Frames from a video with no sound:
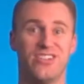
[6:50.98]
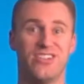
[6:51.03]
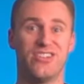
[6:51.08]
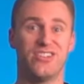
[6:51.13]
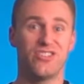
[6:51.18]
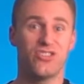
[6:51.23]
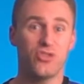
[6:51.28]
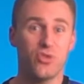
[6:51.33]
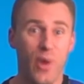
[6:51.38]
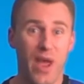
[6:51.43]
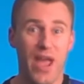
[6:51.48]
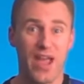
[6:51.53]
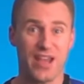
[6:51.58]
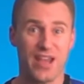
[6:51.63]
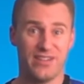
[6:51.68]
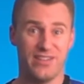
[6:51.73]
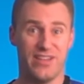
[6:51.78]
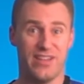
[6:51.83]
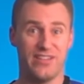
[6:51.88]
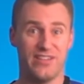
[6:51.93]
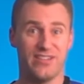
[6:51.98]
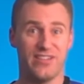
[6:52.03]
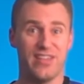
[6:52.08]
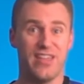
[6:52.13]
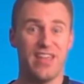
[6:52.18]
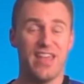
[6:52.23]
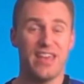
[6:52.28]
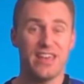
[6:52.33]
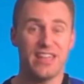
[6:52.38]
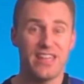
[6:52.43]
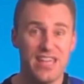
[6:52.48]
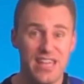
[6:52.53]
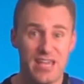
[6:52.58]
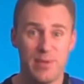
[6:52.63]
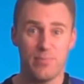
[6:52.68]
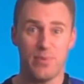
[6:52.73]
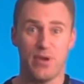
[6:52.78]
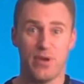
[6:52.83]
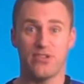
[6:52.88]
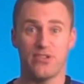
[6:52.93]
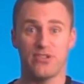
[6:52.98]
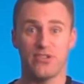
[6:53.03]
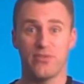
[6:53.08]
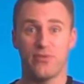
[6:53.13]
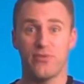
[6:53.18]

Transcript: distract us and keep us